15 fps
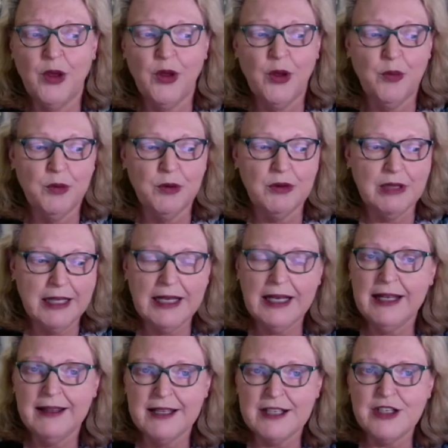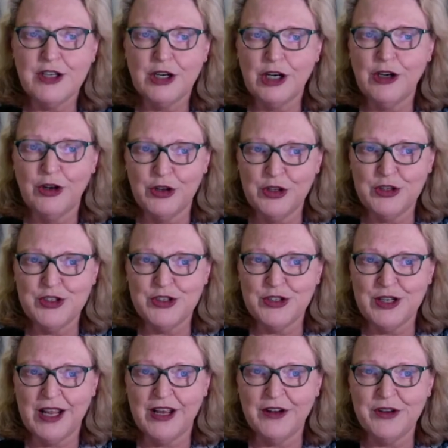Well, clearly there's not a lot you do
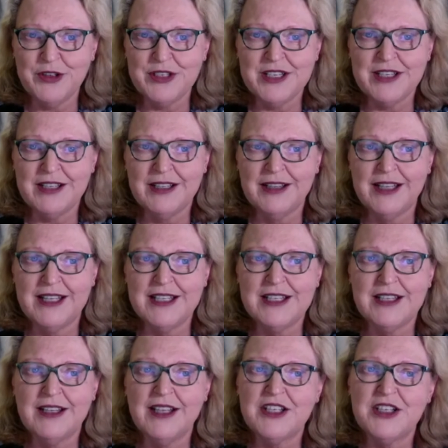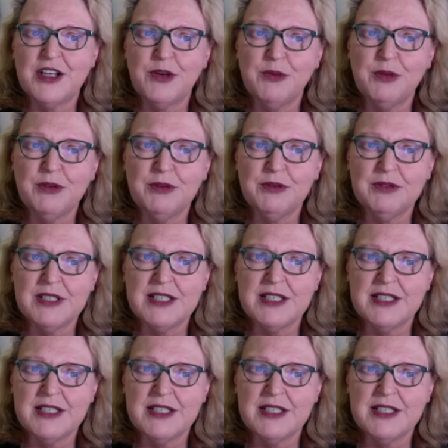now because there's no real,